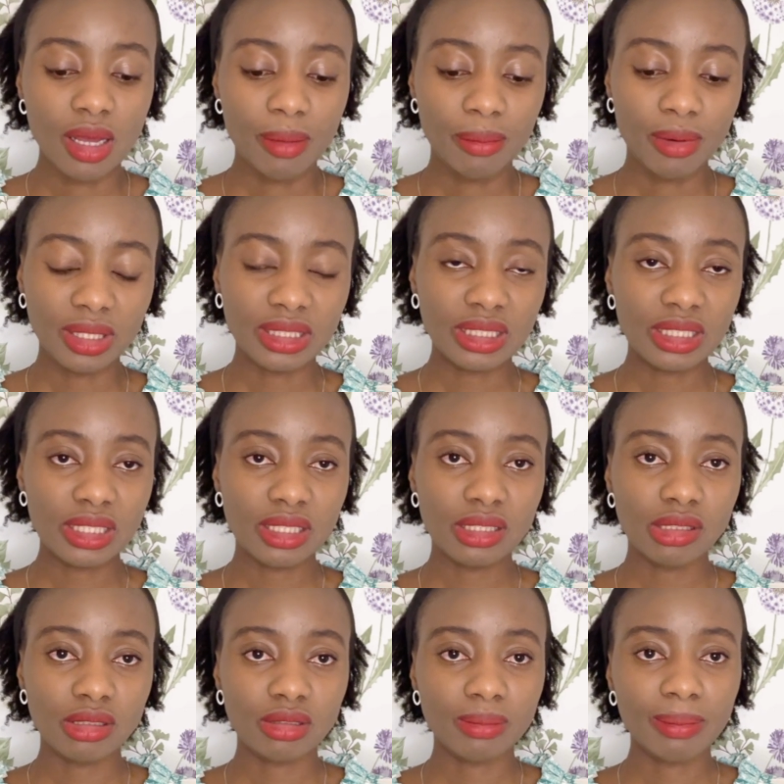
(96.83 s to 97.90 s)
but
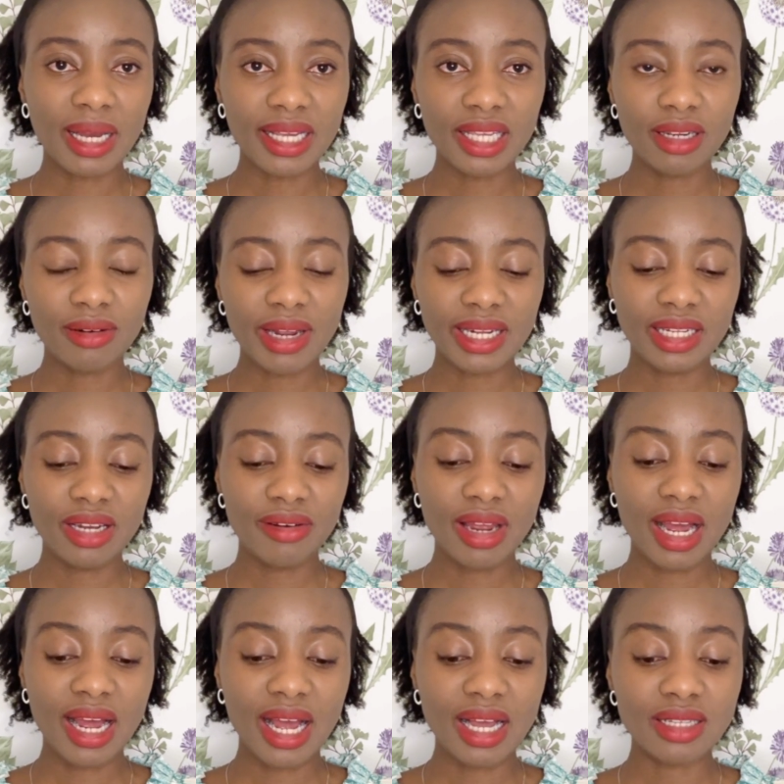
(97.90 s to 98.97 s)
the marking
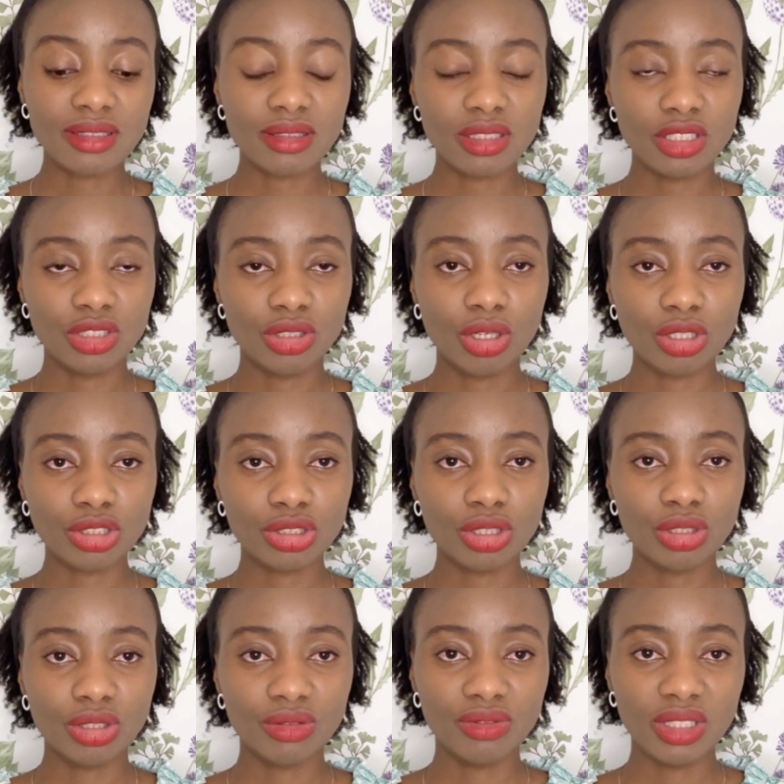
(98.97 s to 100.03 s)
criteria has
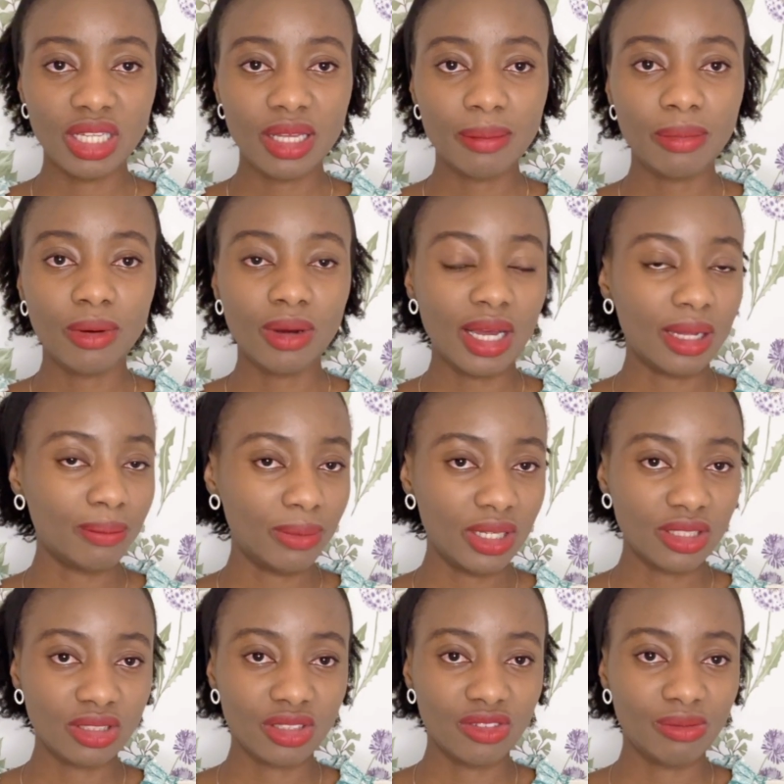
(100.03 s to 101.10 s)
induction of labor and
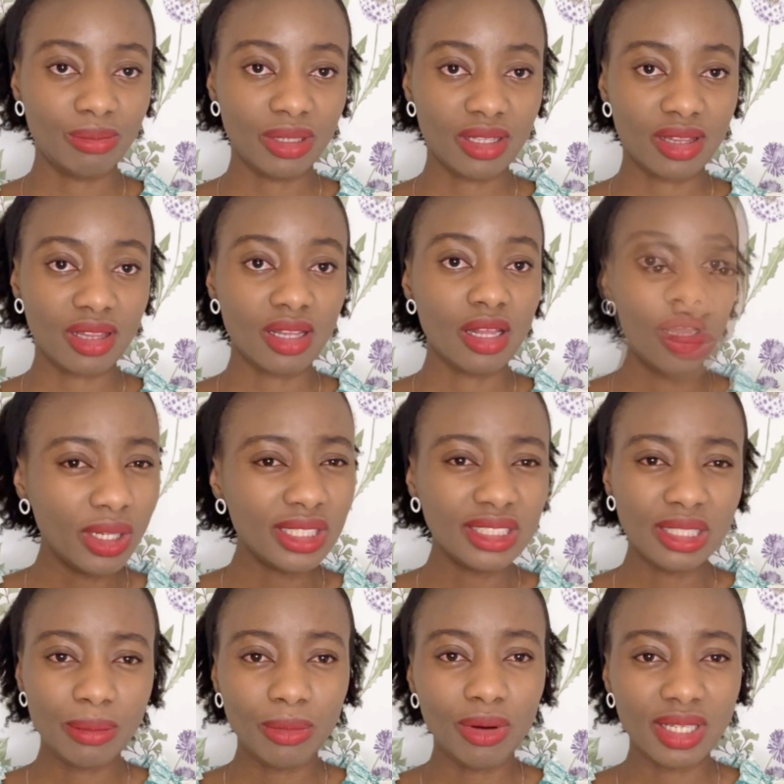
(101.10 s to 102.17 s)
place of birth. One in
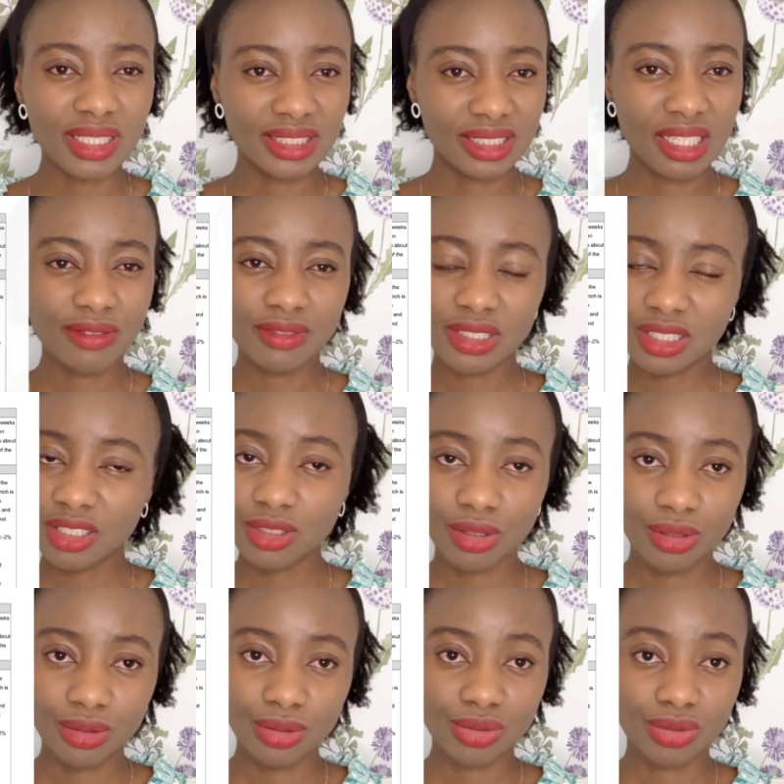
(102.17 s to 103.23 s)
the mock is definitely
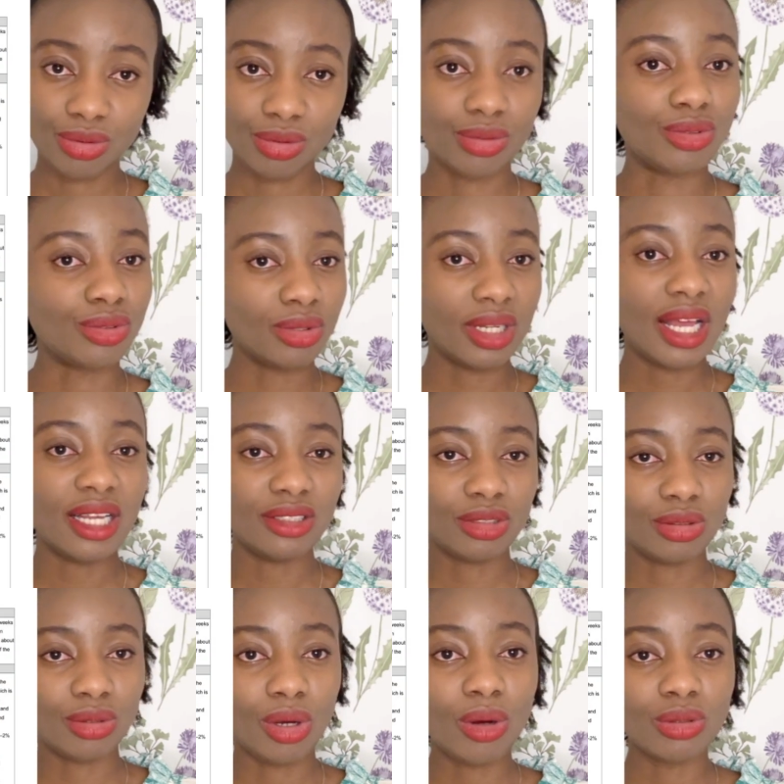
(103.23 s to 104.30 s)
not those two, so that's
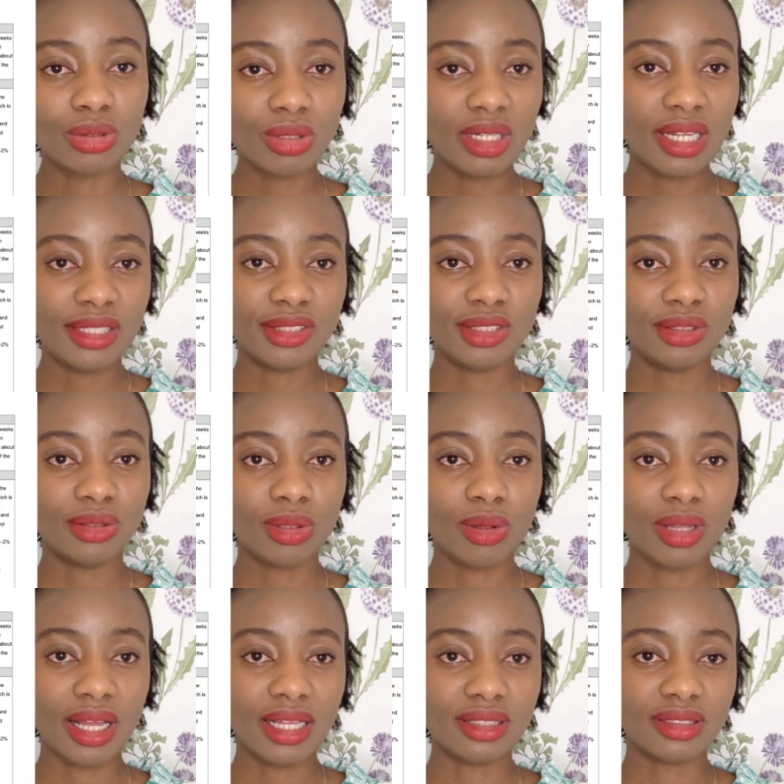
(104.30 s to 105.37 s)
to also let you know
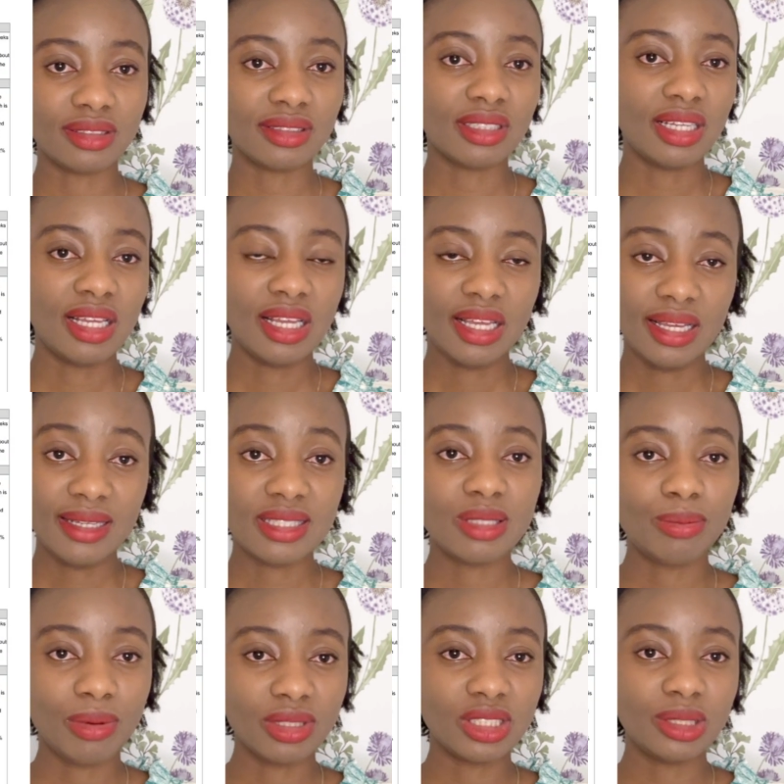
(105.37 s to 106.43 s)
that it's
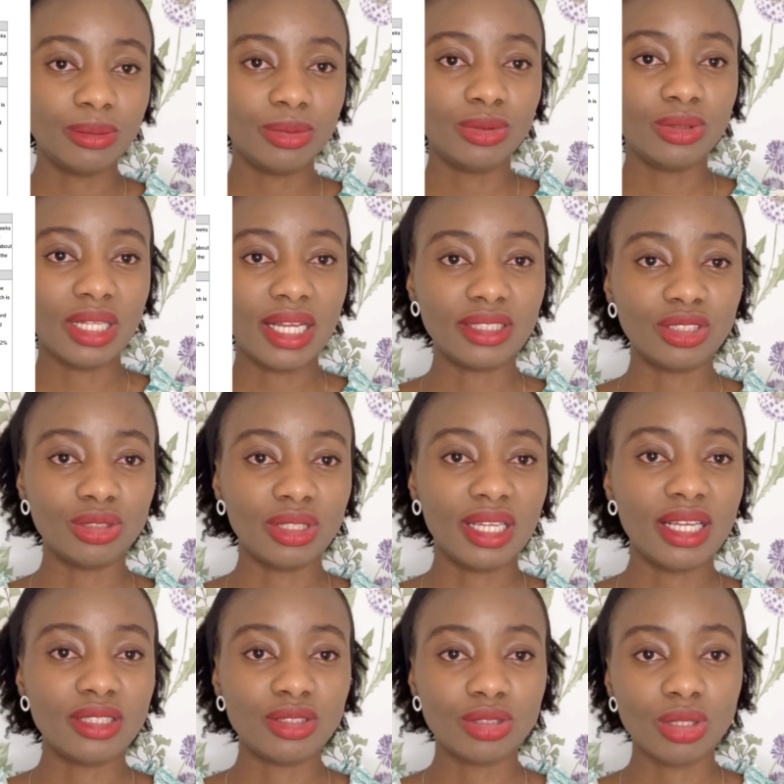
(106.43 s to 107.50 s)
possible that you
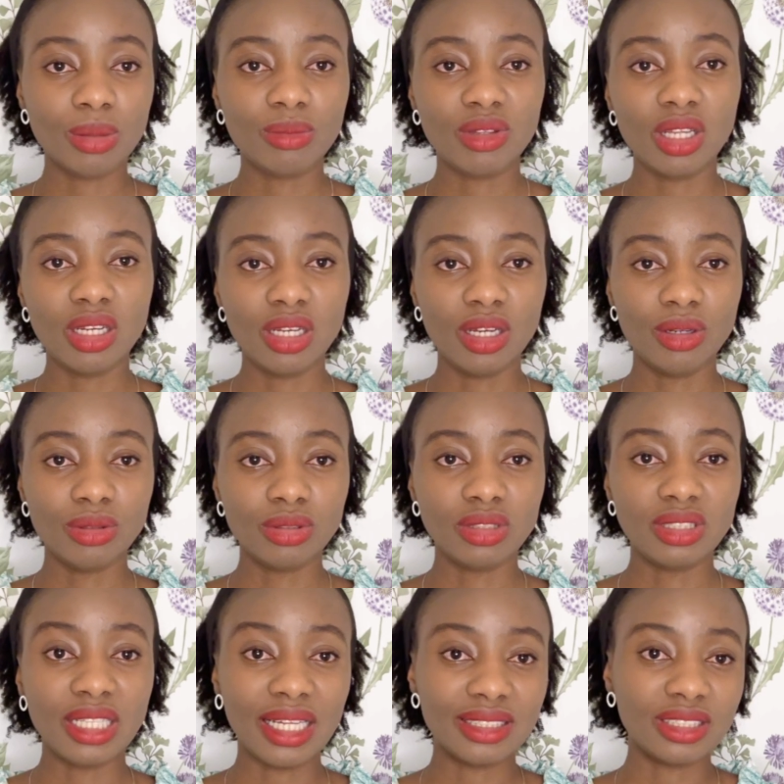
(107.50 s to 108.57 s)
get something else
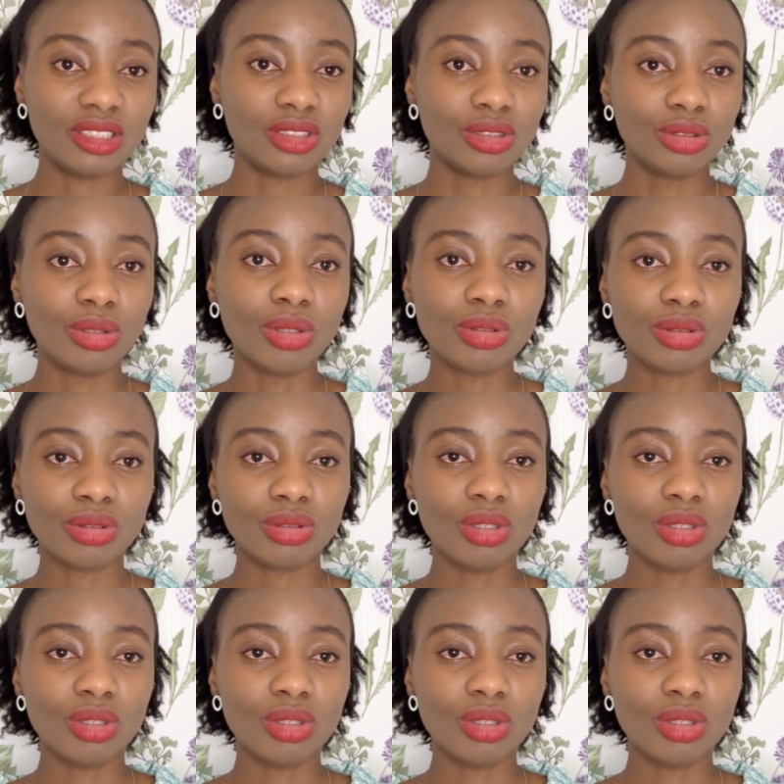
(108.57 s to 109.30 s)
that is not